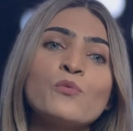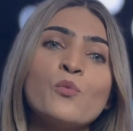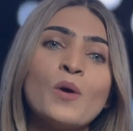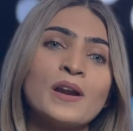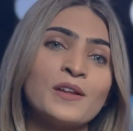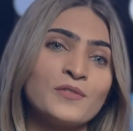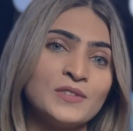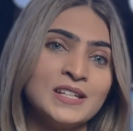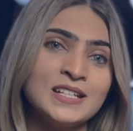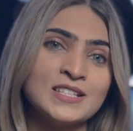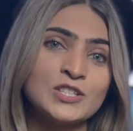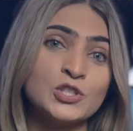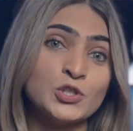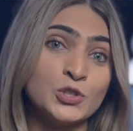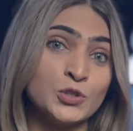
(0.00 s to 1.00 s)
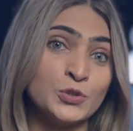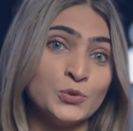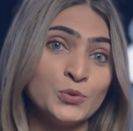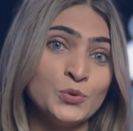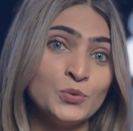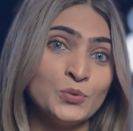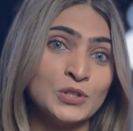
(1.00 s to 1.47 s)
one of these
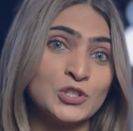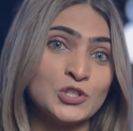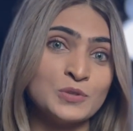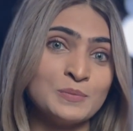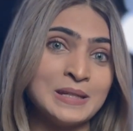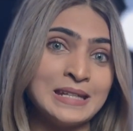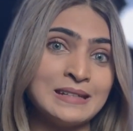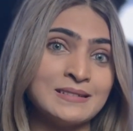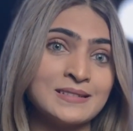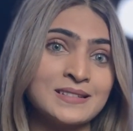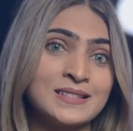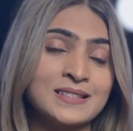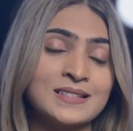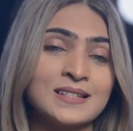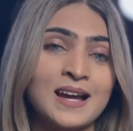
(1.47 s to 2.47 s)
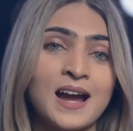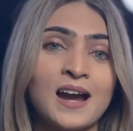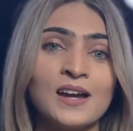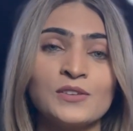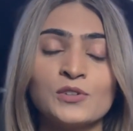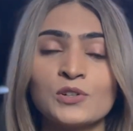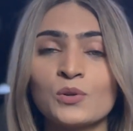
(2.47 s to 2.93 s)
two, which means
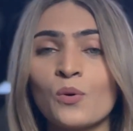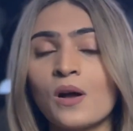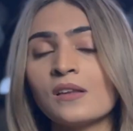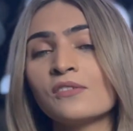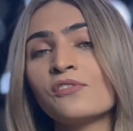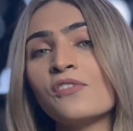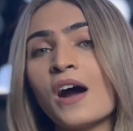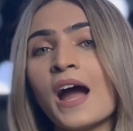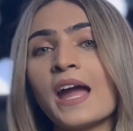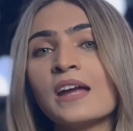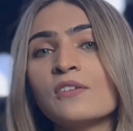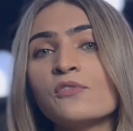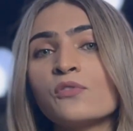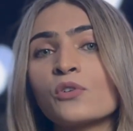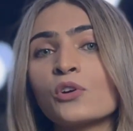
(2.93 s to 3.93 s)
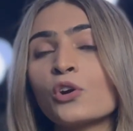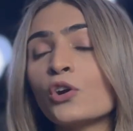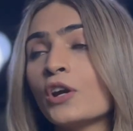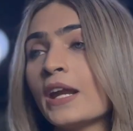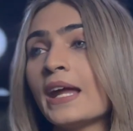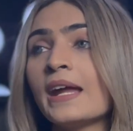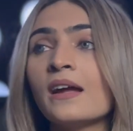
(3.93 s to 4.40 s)
either qualifying for
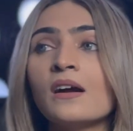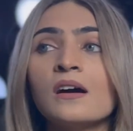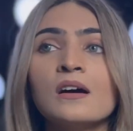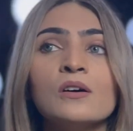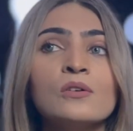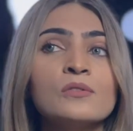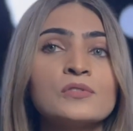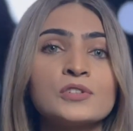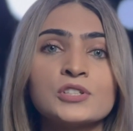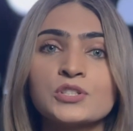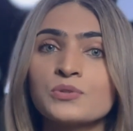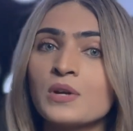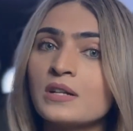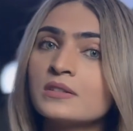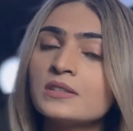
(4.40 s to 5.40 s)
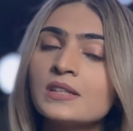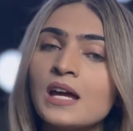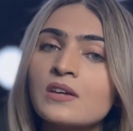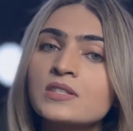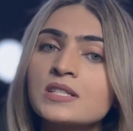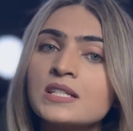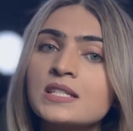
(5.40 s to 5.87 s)
earning over
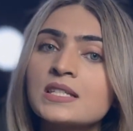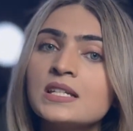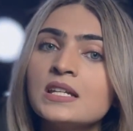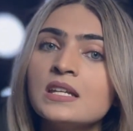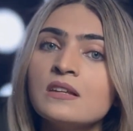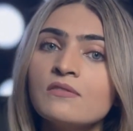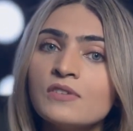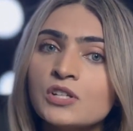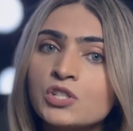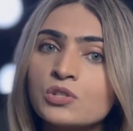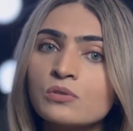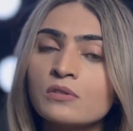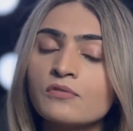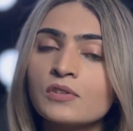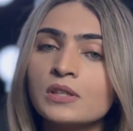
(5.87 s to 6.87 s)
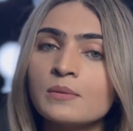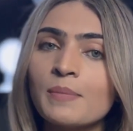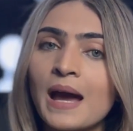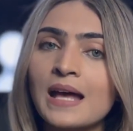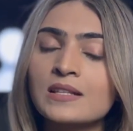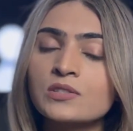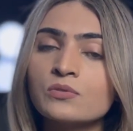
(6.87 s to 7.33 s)
$200,000 as an individual for the
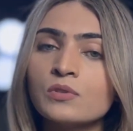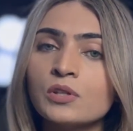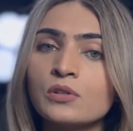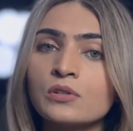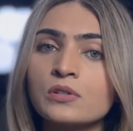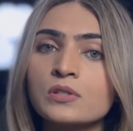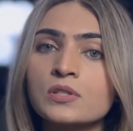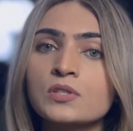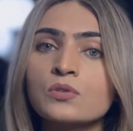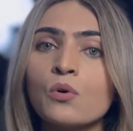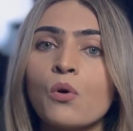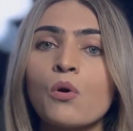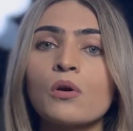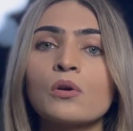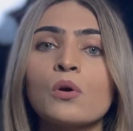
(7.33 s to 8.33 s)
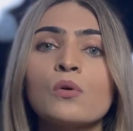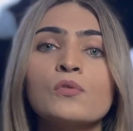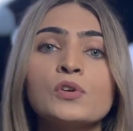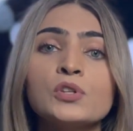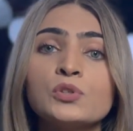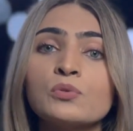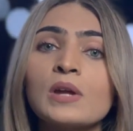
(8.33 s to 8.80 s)
past 2 years or
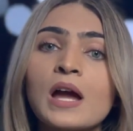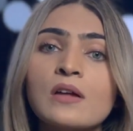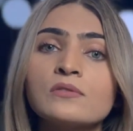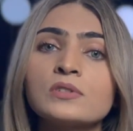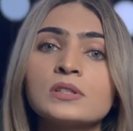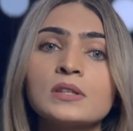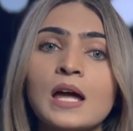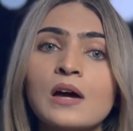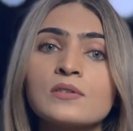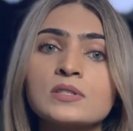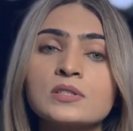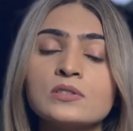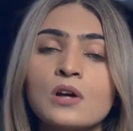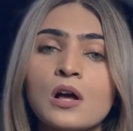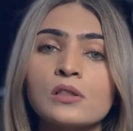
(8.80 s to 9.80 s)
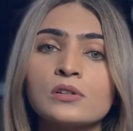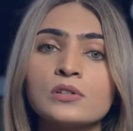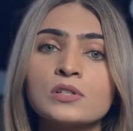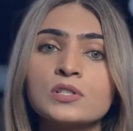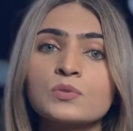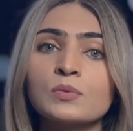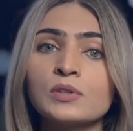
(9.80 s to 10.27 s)
over
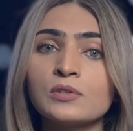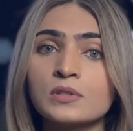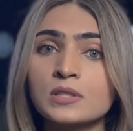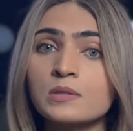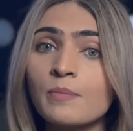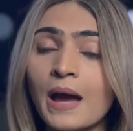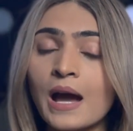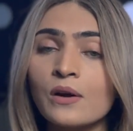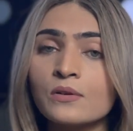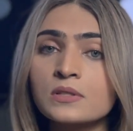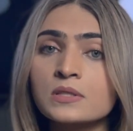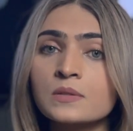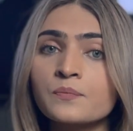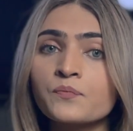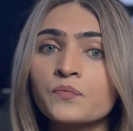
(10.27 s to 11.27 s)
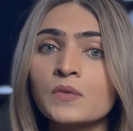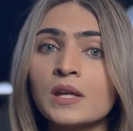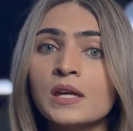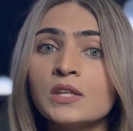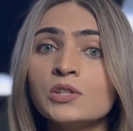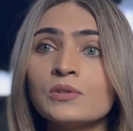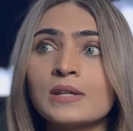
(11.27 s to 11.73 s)
$300,000 with your spouse.
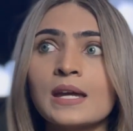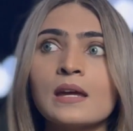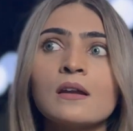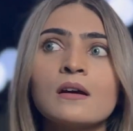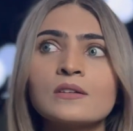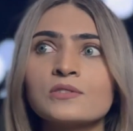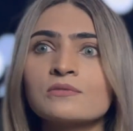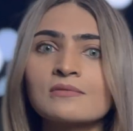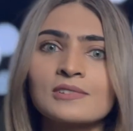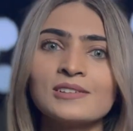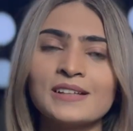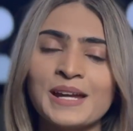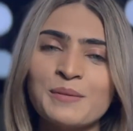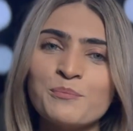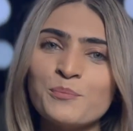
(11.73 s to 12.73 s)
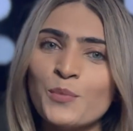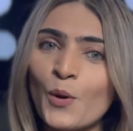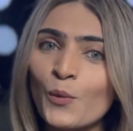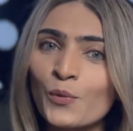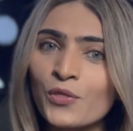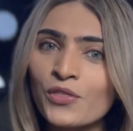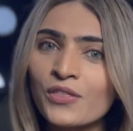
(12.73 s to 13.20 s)
You cannot claim
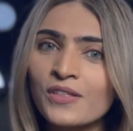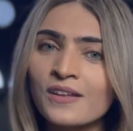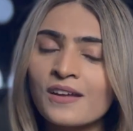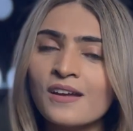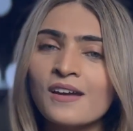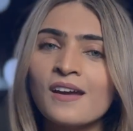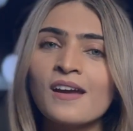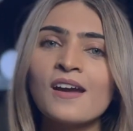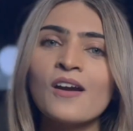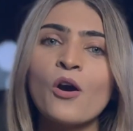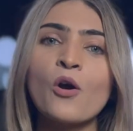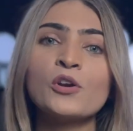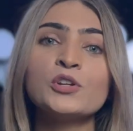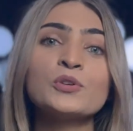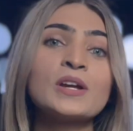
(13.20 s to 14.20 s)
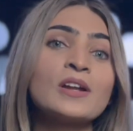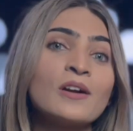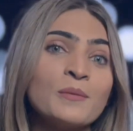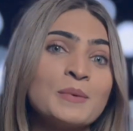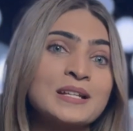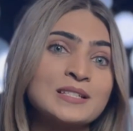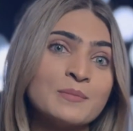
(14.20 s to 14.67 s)
both, or you
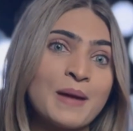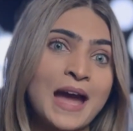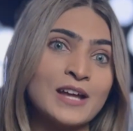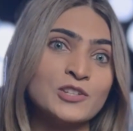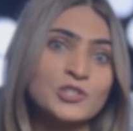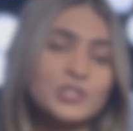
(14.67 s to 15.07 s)
cannot mix and match.